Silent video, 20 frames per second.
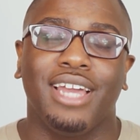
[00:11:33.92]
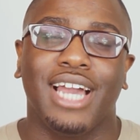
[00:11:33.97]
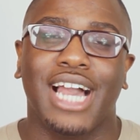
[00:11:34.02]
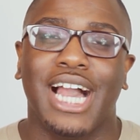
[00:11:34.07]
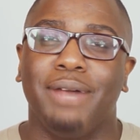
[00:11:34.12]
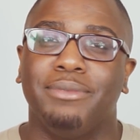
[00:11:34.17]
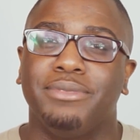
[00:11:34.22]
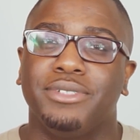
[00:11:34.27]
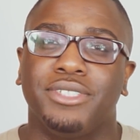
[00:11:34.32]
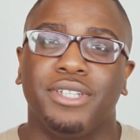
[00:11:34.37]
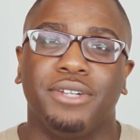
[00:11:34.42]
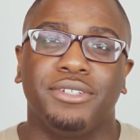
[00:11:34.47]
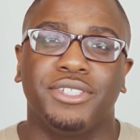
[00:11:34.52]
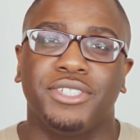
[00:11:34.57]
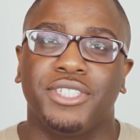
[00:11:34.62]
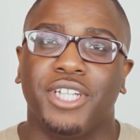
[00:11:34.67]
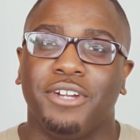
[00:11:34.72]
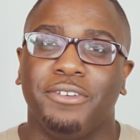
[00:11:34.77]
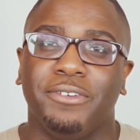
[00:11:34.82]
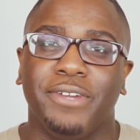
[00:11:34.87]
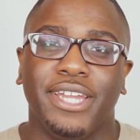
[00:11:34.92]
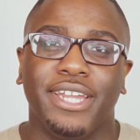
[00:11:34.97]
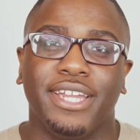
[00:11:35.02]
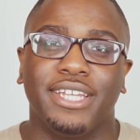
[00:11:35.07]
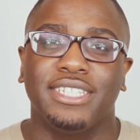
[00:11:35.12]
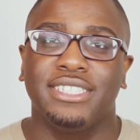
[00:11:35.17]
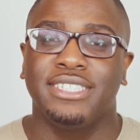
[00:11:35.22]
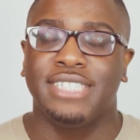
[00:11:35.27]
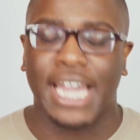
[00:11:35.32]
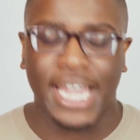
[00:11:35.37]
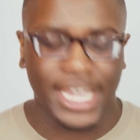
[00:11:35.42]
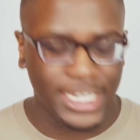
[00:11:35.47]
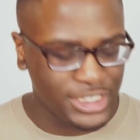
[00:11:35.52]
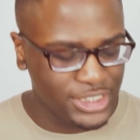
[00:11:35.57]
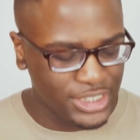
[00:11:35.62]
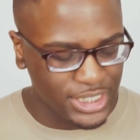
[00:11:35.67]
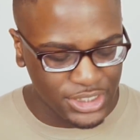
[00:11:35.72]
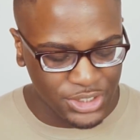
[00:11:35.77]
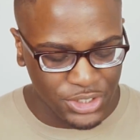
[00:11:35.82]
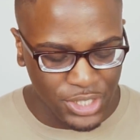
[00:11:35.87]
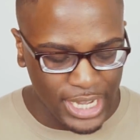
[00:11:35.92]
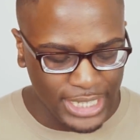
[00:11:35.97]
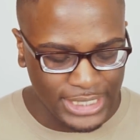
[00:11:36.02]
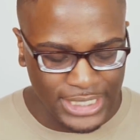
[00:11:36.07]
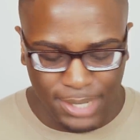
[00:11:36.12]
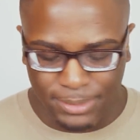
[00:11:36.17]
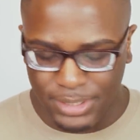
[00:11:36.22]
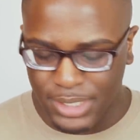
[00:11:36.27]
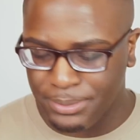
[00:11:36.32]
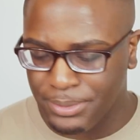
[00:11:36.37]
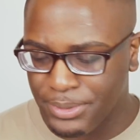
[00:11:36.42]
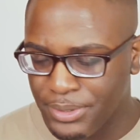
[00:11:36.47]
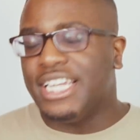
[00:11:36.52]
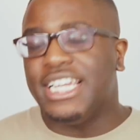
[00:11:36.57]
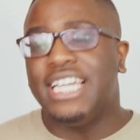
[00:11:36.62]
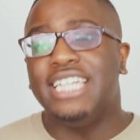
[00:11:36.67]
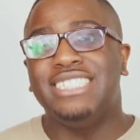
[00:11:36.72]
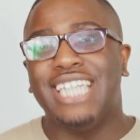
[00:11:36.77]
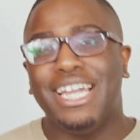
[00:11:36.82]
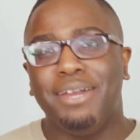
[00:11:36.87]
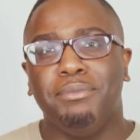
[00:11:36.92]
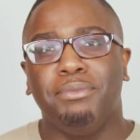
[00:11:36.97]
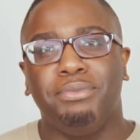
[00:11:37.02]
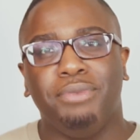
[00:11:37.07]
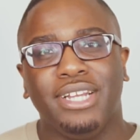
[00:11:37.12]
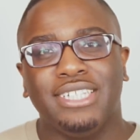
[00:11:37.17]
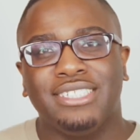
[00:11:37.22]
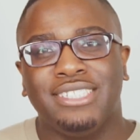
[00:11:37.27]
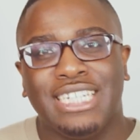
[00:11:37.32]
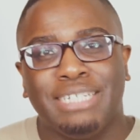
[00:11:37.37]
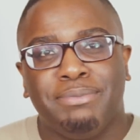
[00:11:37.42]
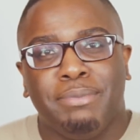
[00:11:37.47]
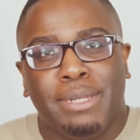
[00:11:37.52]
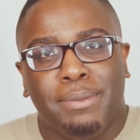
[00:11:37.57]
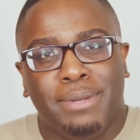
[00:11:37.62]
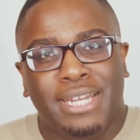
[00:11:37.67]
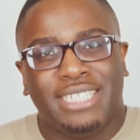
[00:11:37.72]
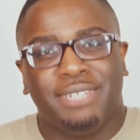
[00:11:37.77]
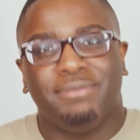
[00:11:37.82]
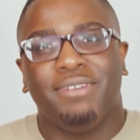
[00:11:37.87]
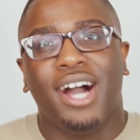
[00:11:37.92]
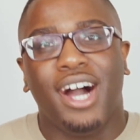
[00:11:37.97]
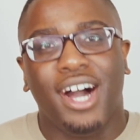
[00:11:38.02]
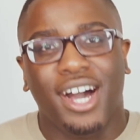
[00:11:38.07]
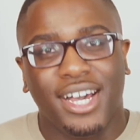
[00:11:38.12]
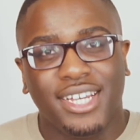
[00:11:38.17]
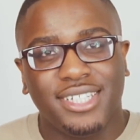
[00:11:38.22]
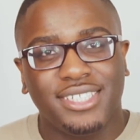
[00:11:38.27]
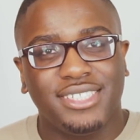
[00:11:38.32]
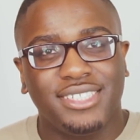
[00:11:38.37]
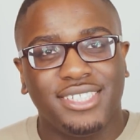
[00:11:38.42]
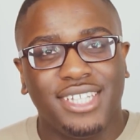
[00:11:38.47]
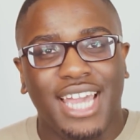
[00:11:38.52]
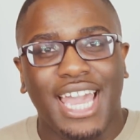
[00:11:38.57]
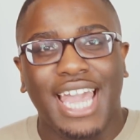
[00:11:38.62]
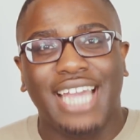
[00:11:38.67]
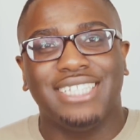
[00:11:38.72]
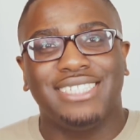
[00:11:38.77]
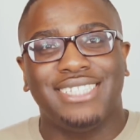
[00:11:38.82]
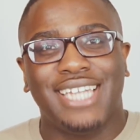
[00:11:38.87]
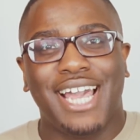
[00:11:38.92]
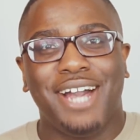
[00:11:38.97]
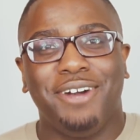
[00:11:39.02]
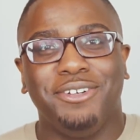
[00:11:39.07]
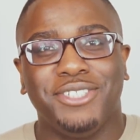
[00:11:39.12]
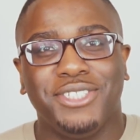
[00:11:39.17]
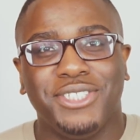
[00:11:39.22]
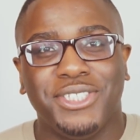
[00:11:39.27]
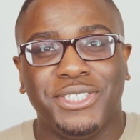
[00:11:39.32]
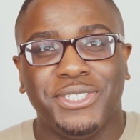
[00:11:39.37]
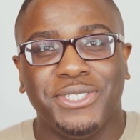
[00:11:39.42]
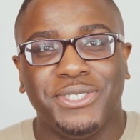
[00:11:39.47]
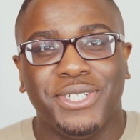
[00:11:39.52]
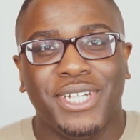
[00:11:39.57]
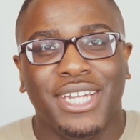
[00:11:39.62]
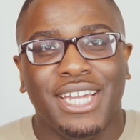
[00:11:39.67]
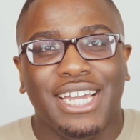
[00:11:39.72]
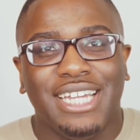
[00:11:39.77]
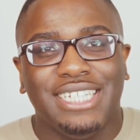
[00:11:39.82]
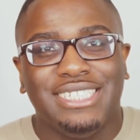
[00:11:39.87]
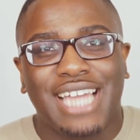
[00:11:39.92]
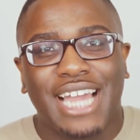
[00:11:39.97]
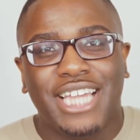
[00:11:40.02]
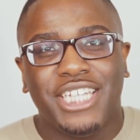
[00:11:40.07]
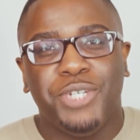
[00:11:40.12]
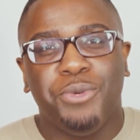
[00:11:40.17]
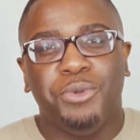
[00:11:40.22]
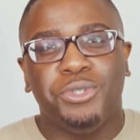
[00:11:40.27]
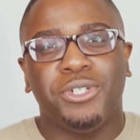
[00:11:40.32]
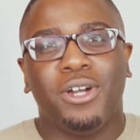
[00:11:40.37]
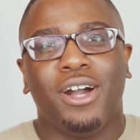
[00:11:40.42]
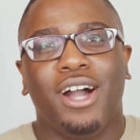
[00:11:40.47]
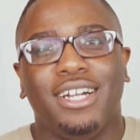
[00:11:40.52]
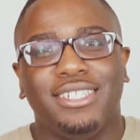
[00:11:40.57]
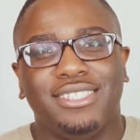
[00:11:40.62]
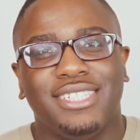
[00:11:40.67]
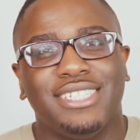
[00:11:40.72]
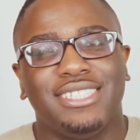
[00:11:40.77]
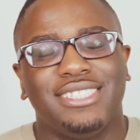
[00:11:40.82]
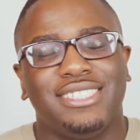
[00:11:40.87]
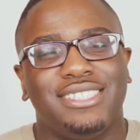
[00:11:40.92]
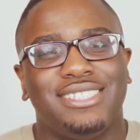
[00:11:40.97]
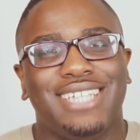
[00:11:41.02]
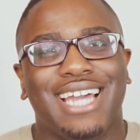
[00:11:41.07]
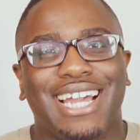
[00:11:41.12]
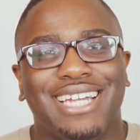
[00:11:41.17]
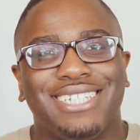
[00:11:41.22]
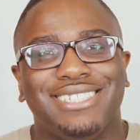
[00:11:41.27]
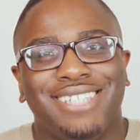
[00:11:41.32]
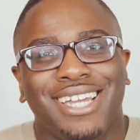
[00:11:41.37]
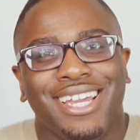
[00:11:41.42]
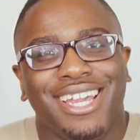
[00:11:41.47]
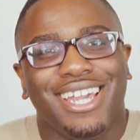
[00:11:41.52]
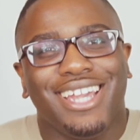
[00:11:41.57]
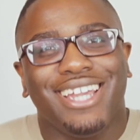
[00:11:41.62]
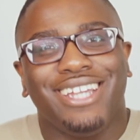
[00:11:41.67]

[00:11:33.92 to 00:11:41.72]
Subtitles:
I'm so sorry. That is just not acceptable. He then brings his manipulative ass and tells you that you will not understand the